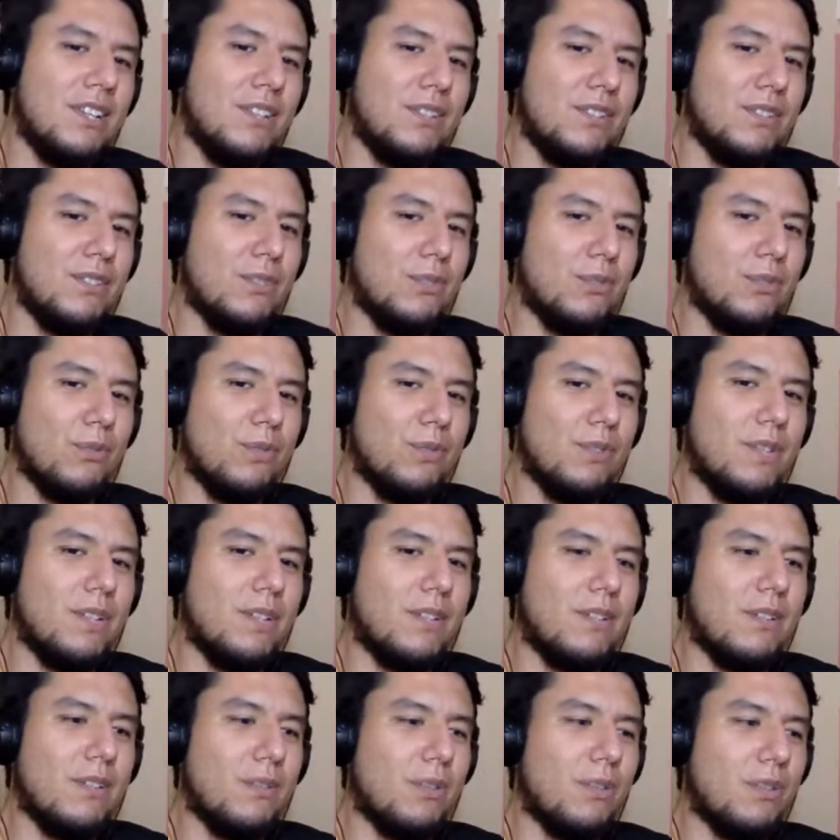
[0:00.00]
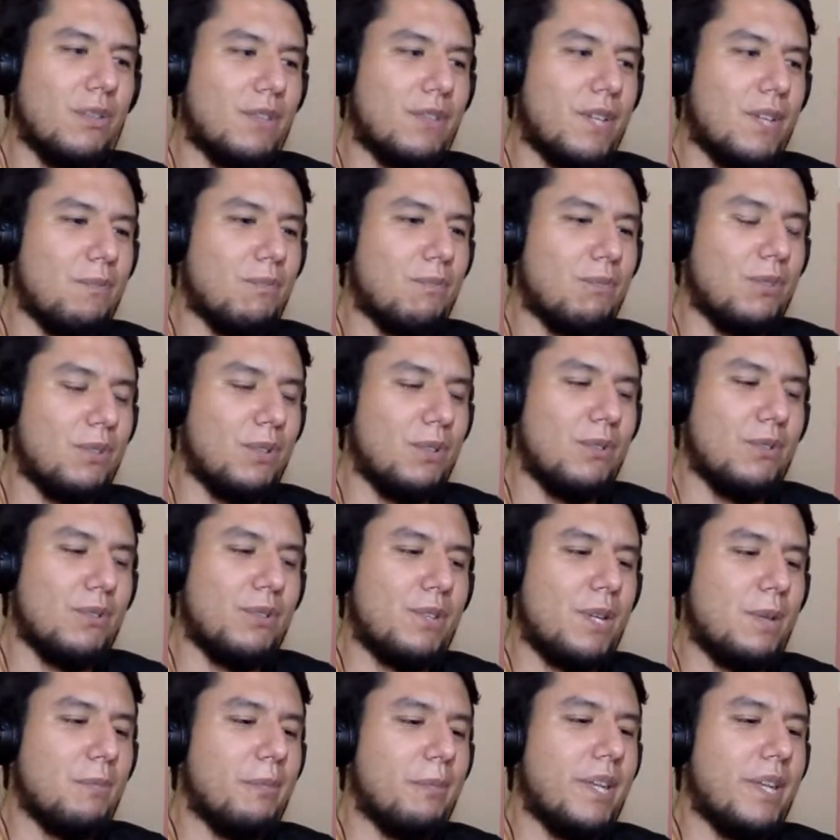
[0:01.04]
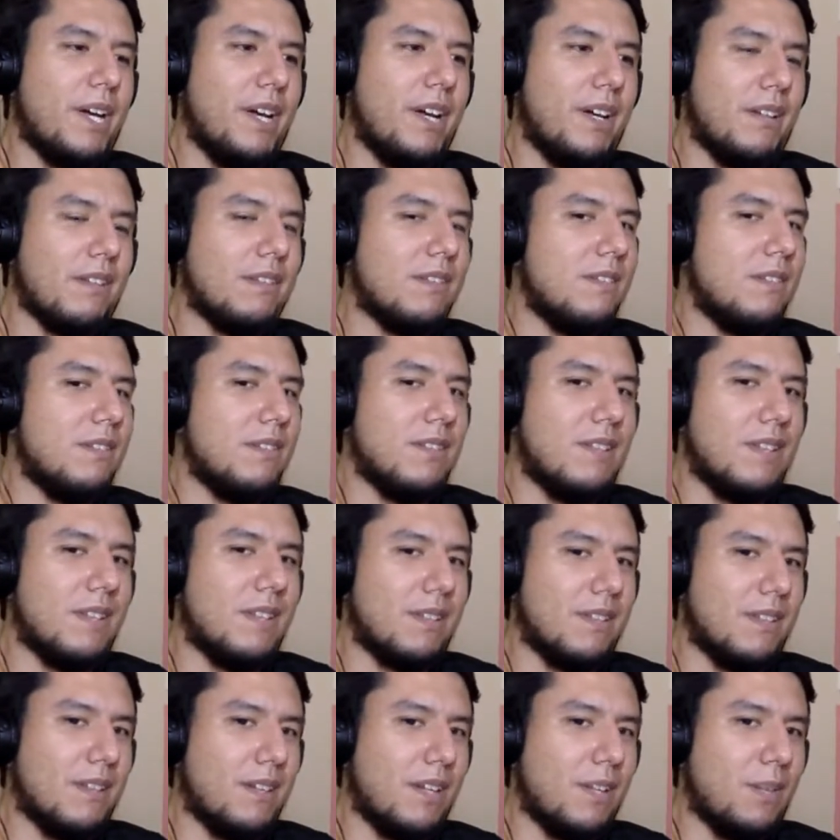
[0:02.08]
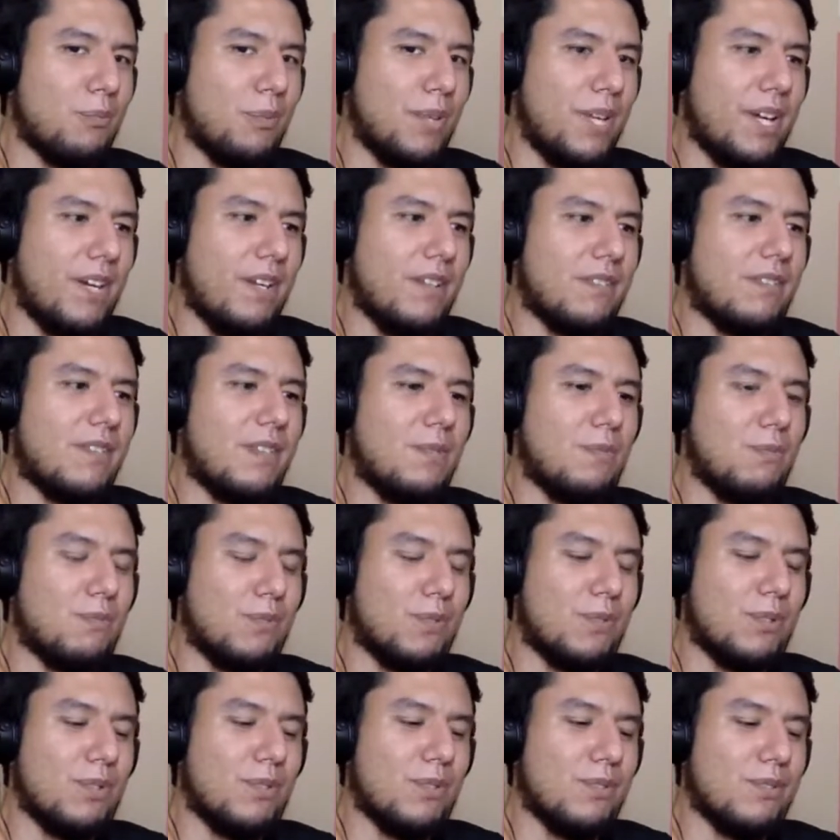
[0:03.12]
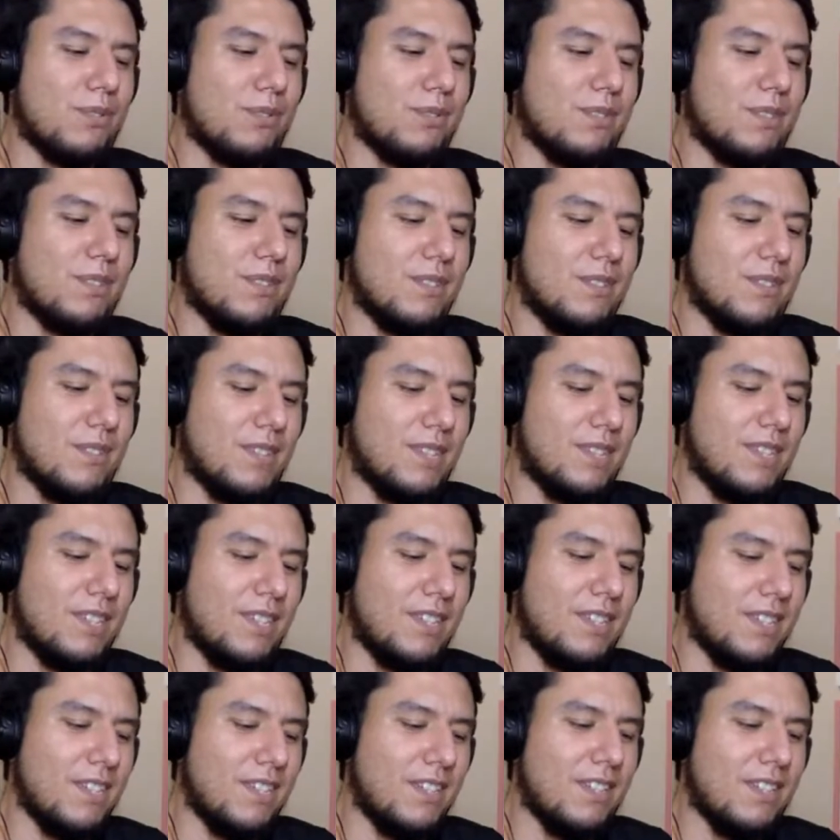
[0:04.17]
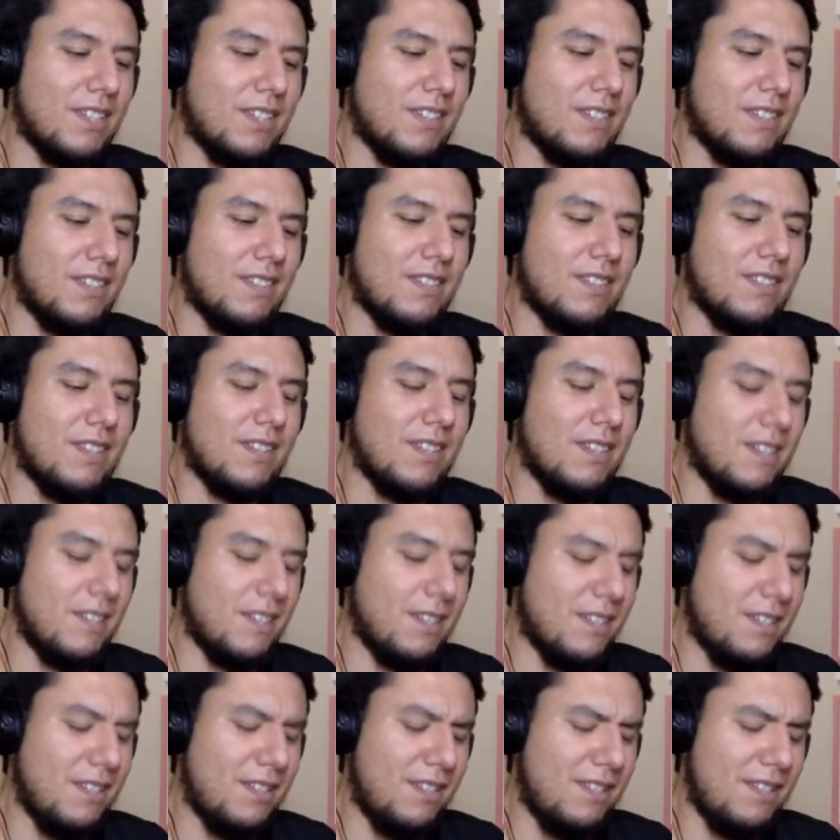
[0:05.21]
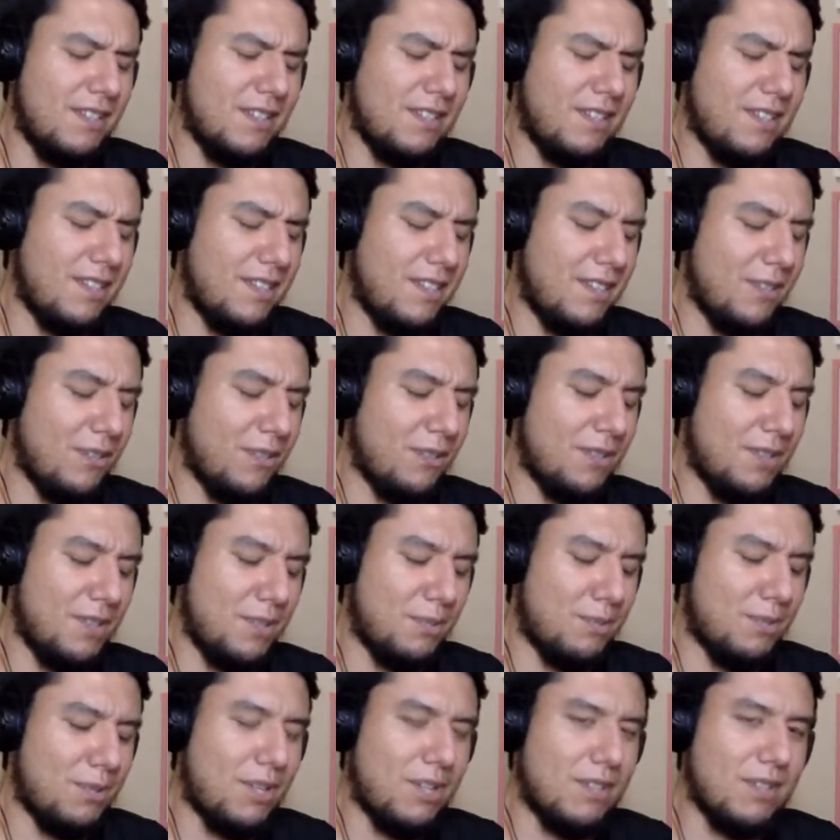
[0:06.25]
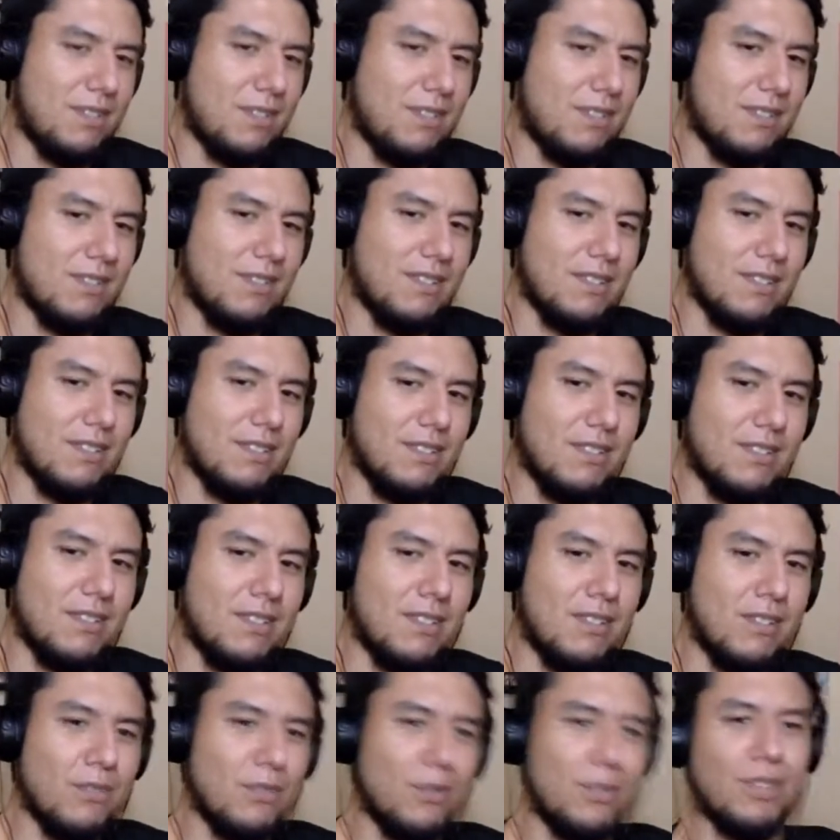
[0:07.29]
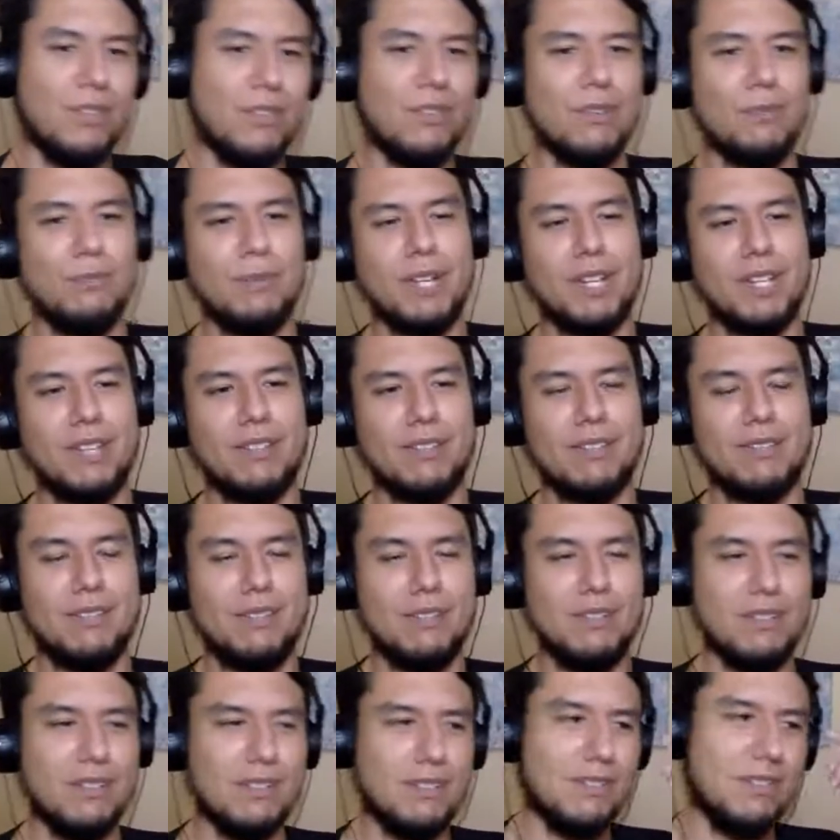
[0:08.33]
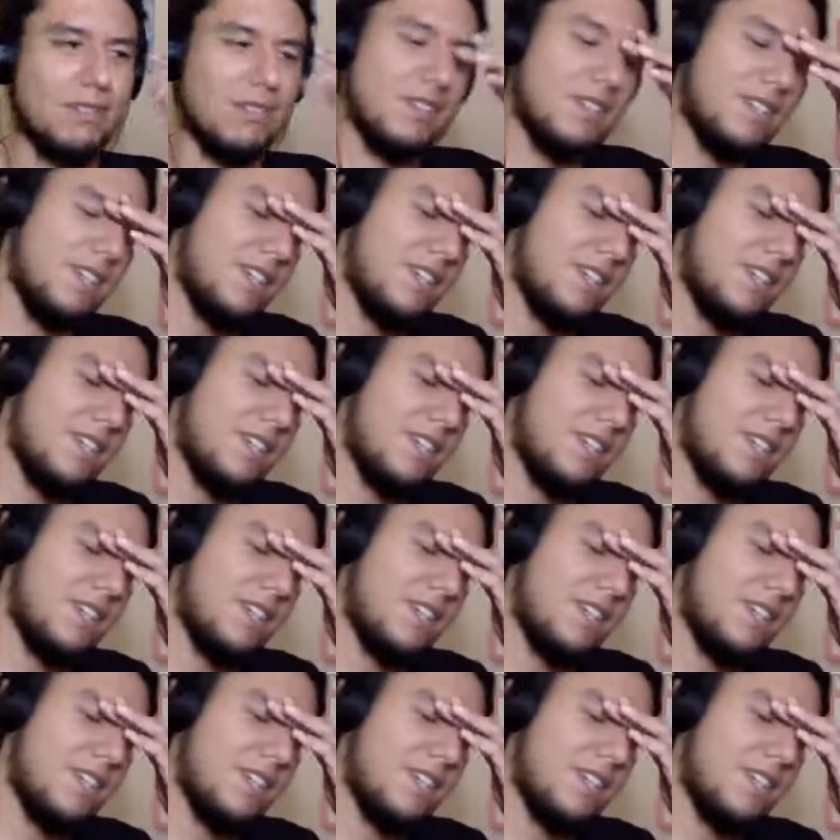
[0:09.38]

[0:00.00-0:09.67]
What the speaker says: So things that would have came first came last, and things that came last came first. And then he said that was their process at when they were making the series.